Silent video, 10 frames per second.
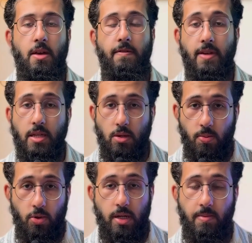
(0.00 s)
Fixing your
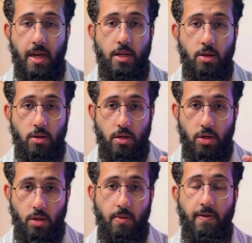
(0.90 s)
product page on
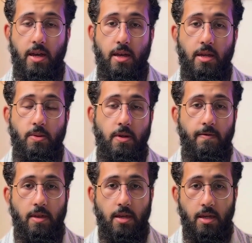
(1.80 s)
Shopify is one
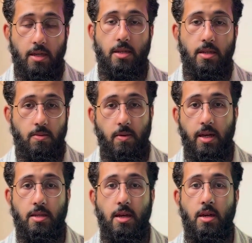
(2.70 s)
of the easiest
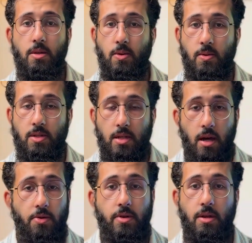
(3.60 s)
ways to
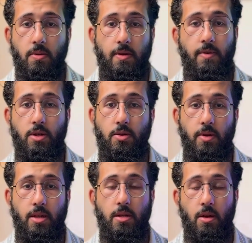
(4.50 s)
skyrocket your conversion rates